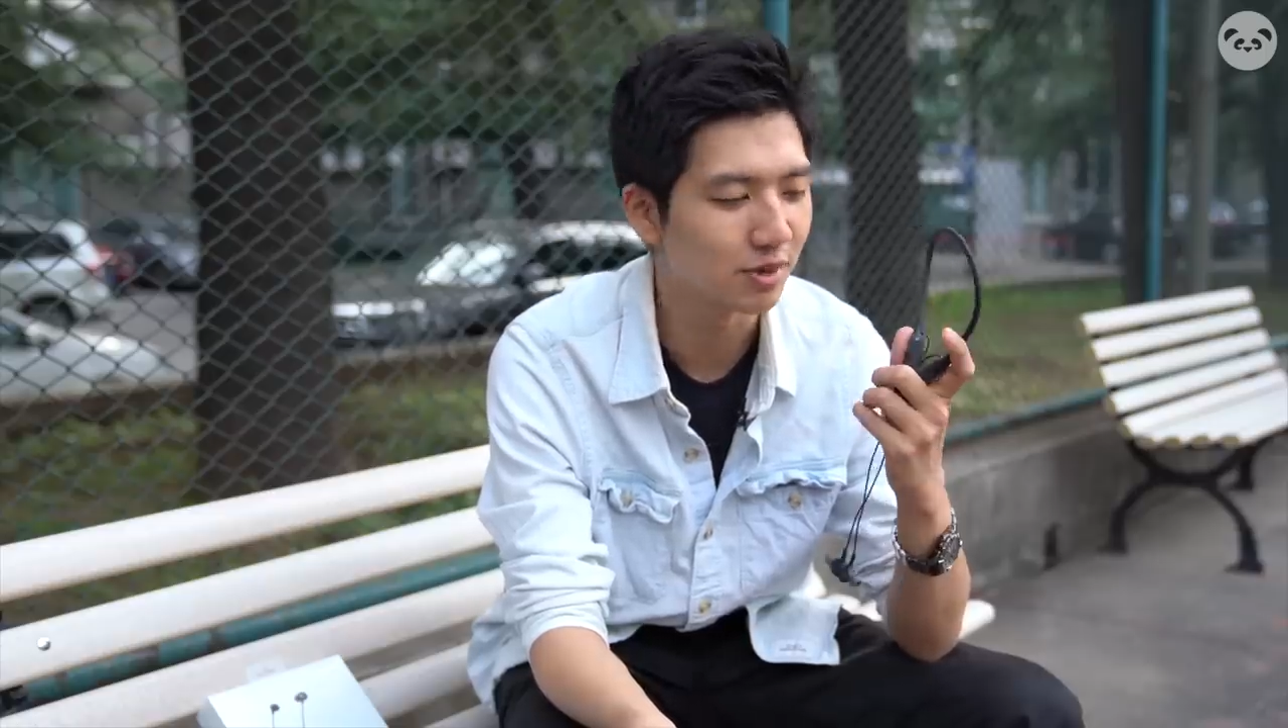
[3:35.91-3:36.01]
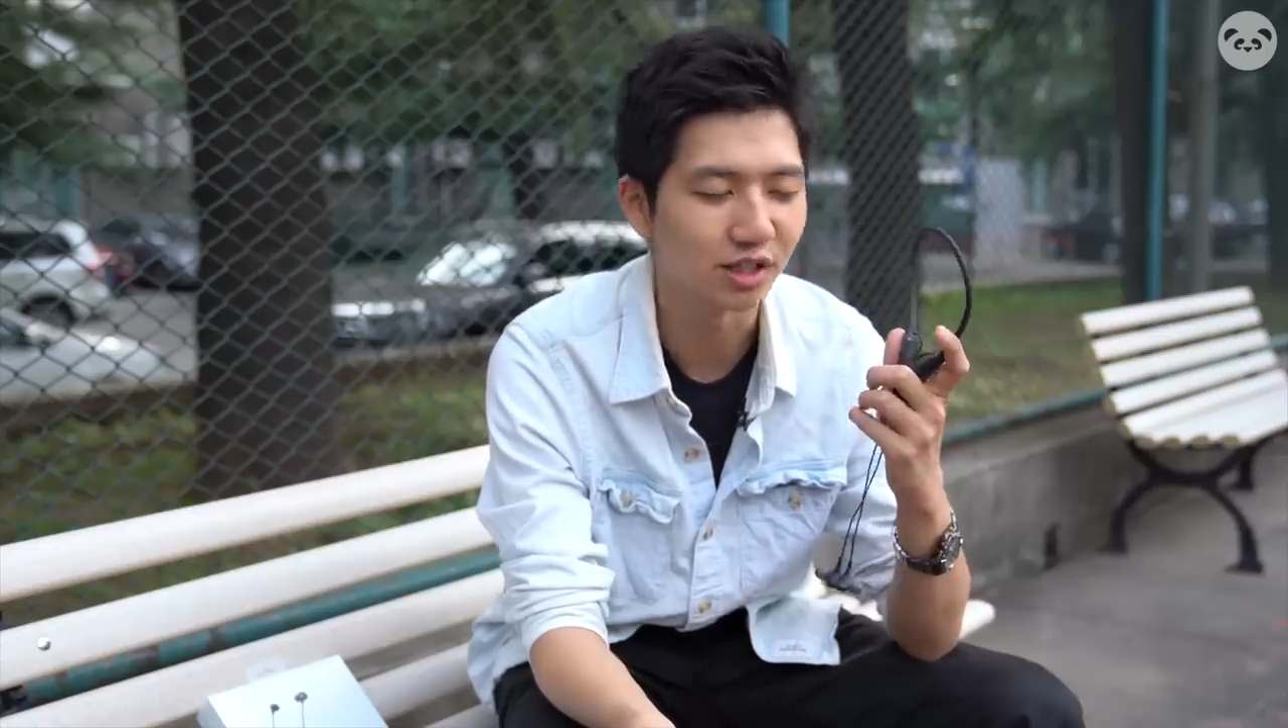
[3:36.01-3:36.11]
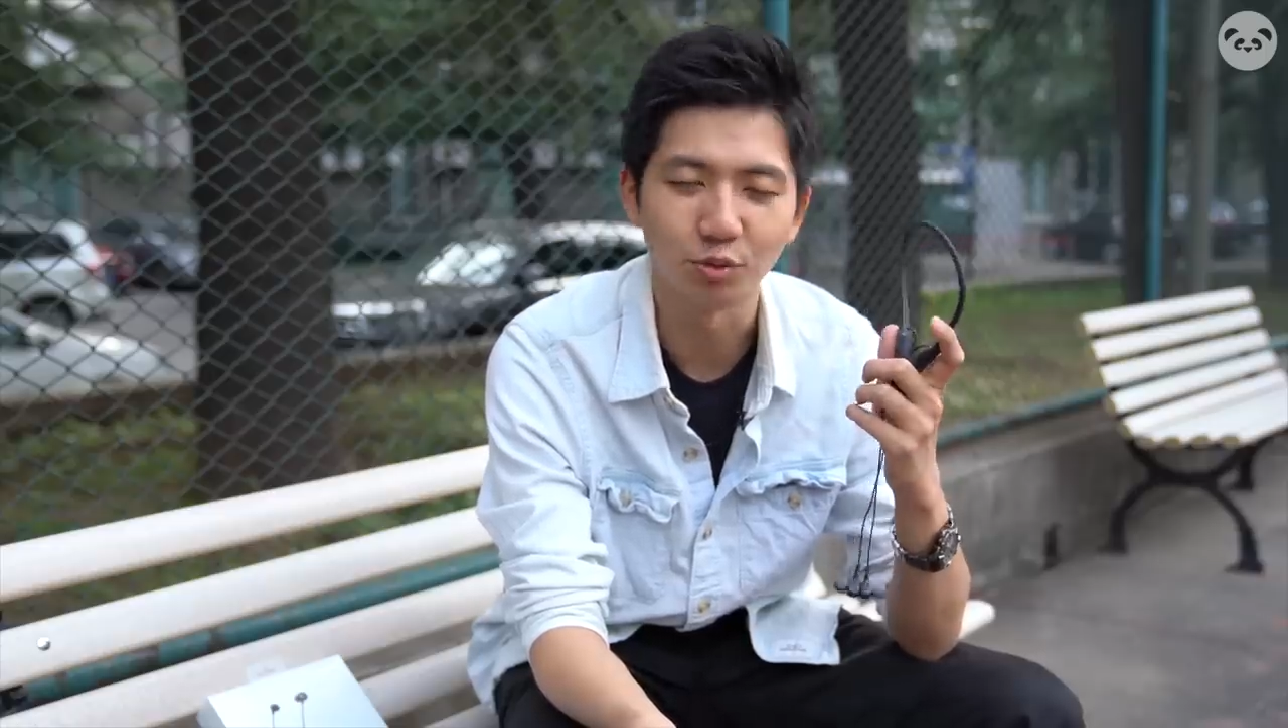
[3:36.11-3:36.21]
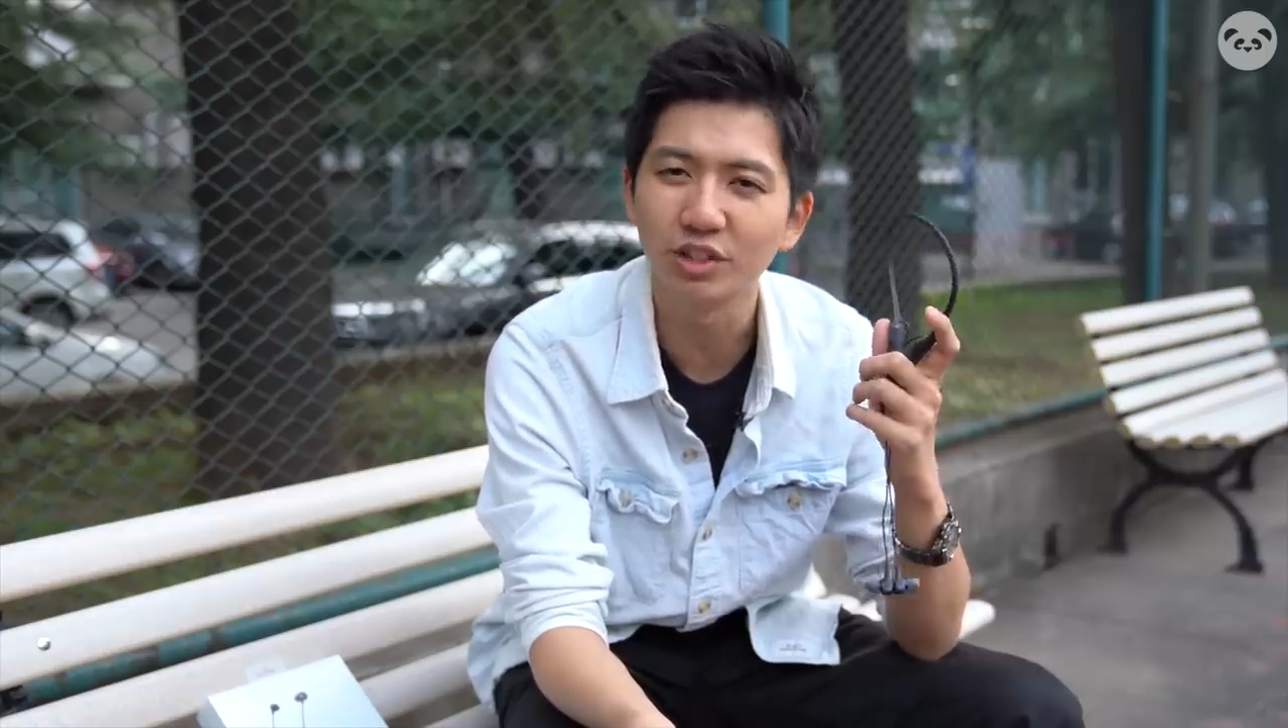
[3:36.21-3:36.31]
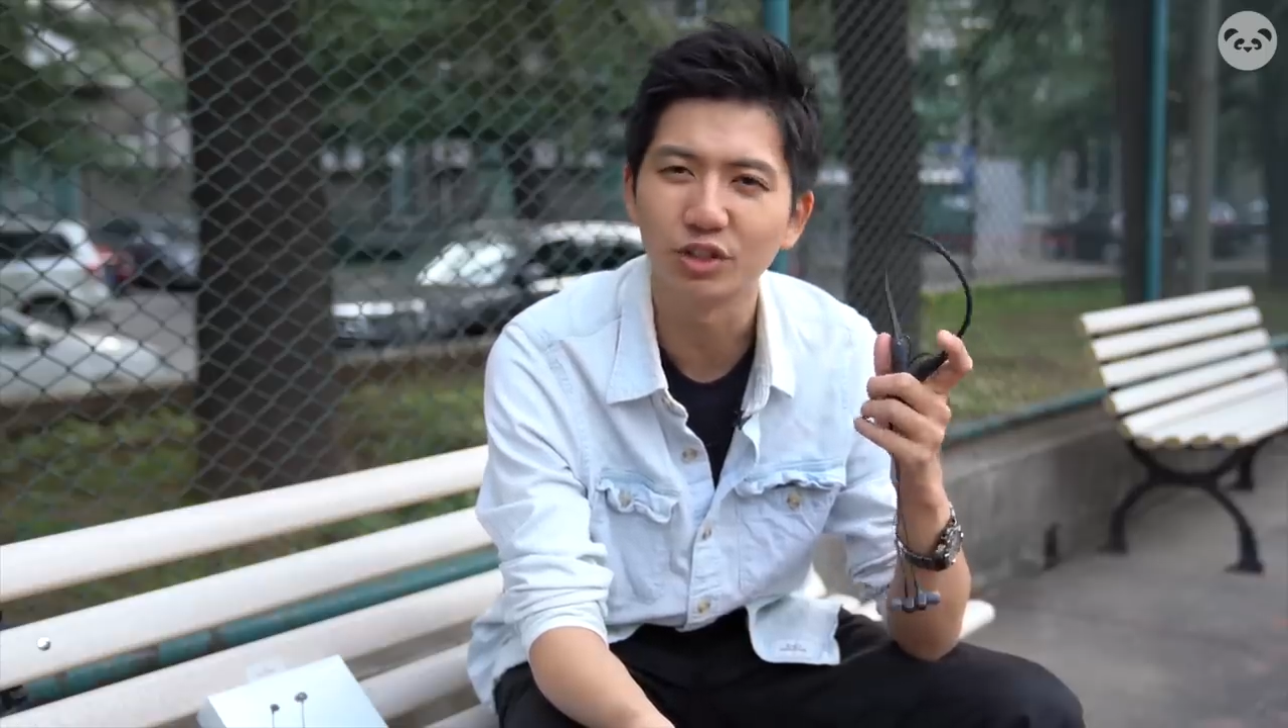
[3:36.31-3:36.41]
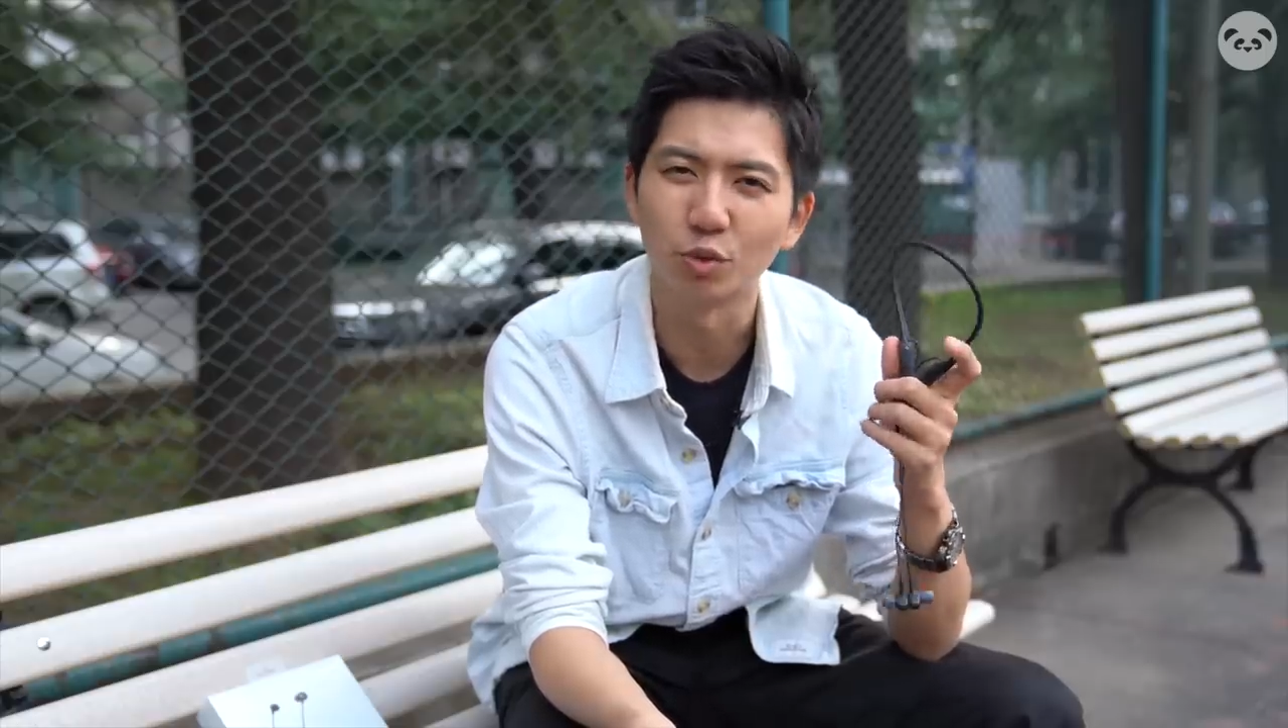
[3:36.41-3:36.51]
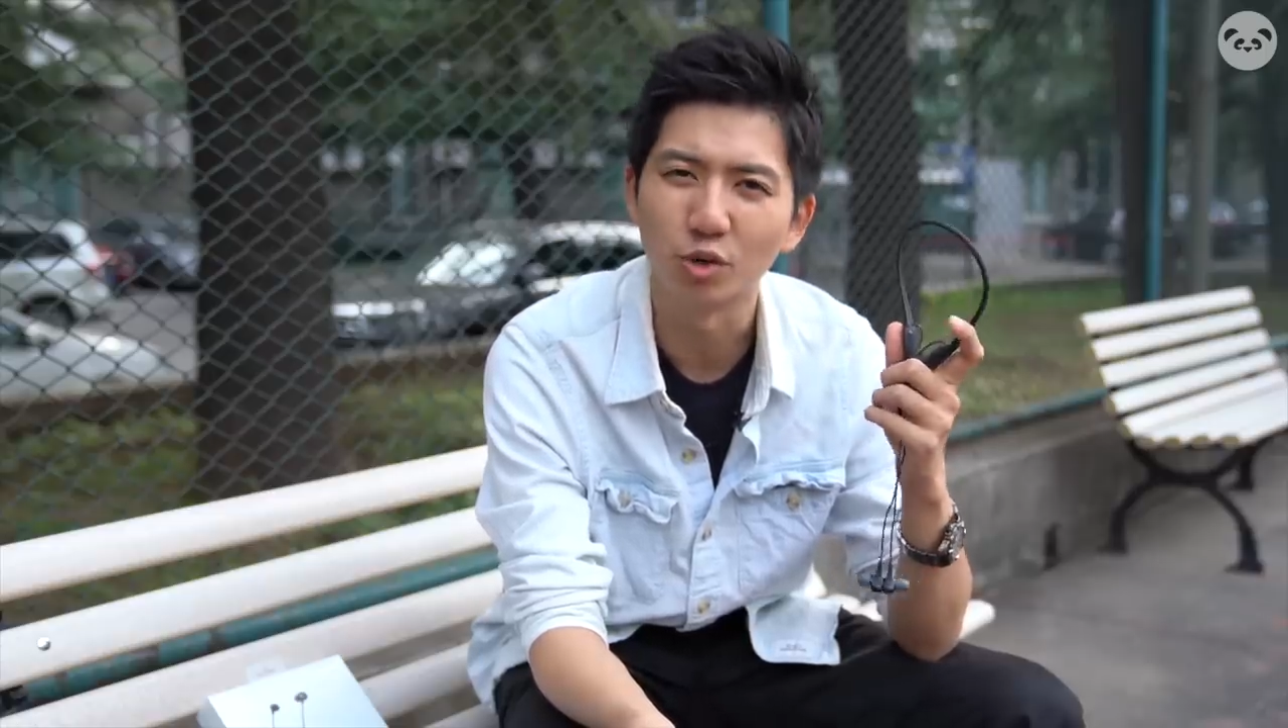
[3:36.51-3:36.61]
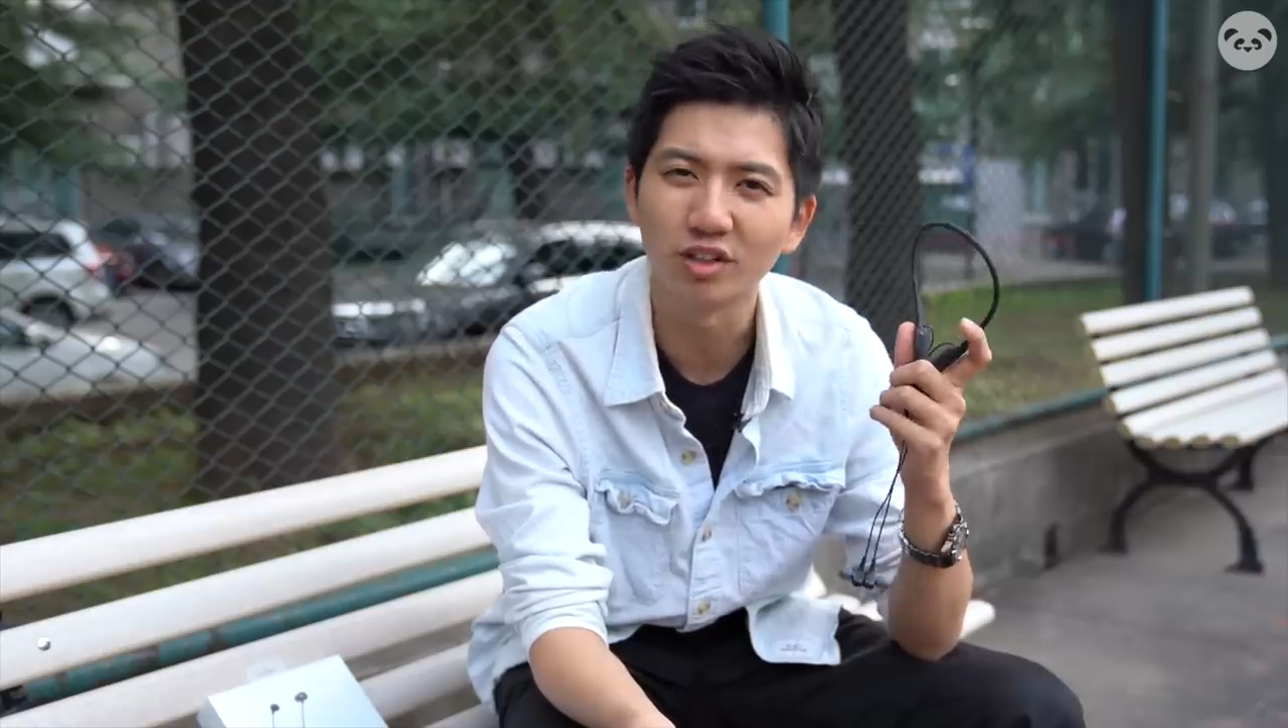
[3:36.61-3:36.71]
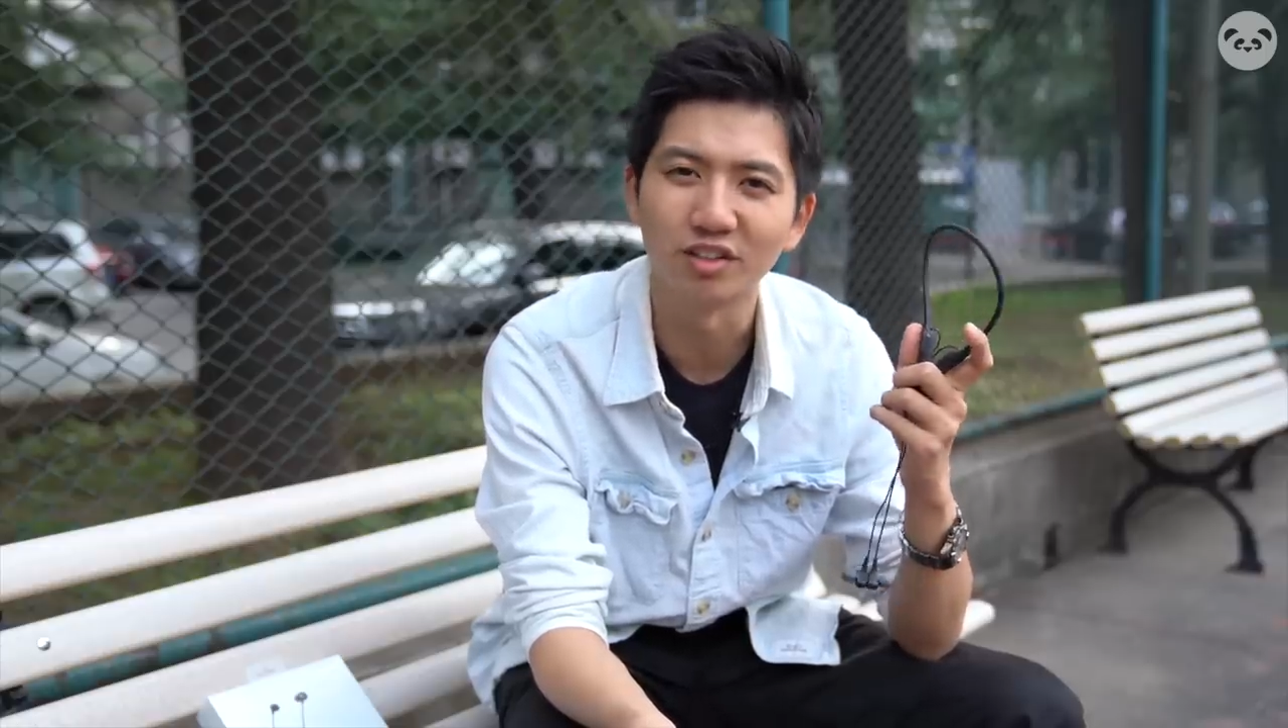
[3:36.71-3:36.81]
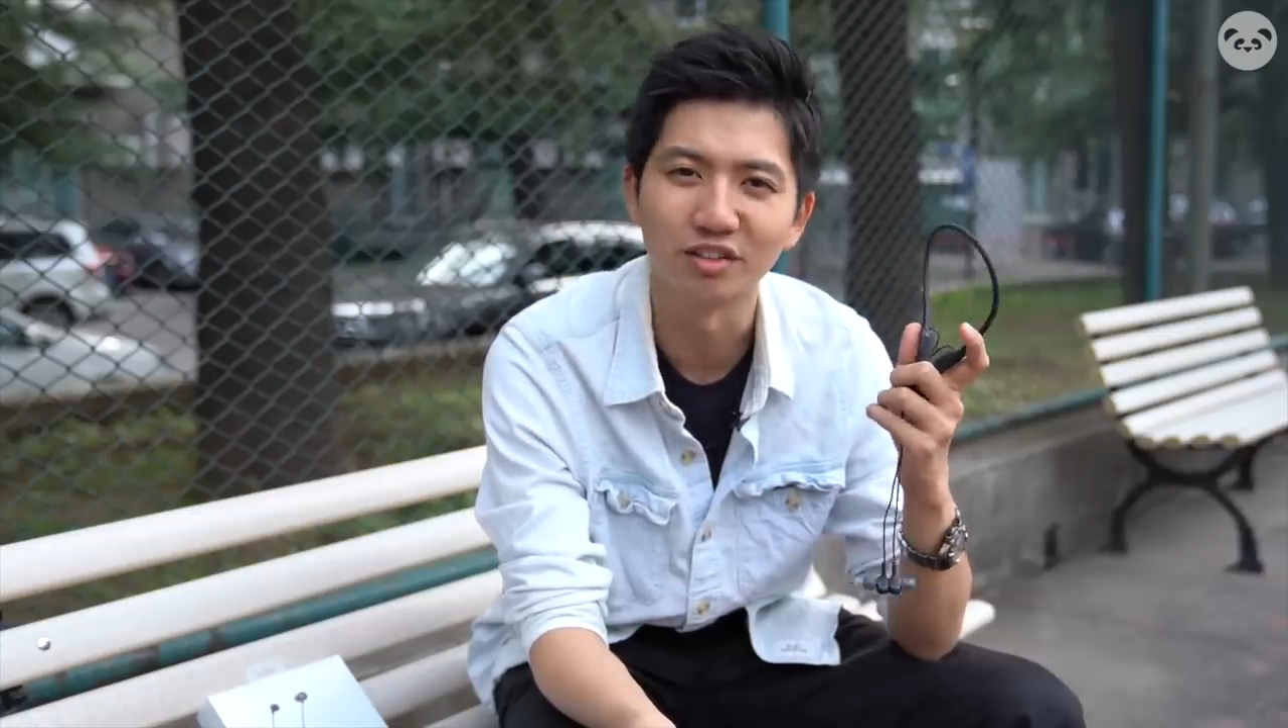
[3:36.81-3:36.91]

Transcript: Man, they really need to work